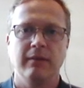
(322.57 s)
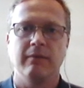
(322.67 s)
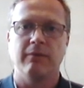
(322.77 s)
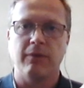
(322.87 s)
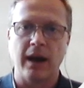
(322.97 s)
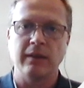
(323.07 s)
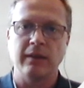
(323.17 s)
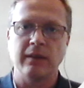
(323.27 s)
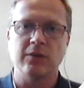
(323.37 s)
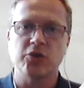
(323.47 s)
find
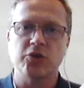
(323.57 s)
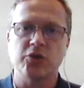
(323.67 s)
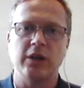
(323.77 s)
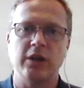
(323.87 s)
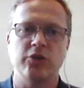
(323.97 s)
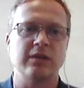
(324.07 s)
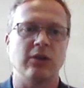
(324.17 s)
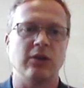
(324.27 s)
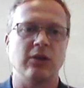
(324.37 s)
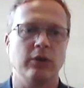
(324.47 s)
the street address that you're
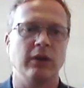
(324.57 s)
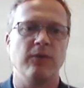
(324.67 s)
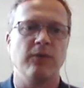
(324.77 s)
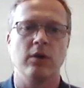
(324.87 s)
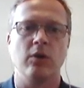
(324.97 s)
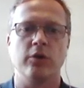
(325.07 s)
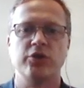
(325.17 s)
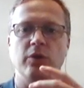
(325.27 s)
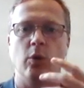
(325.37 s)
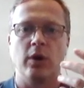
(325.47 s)
looking for,
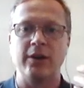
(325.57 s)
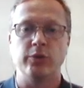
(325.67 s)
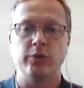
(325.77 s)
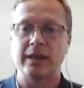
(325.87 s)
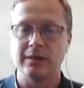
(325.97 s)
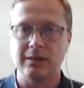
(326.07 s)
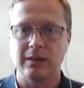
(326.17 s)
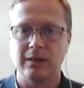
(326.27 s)
or addresses,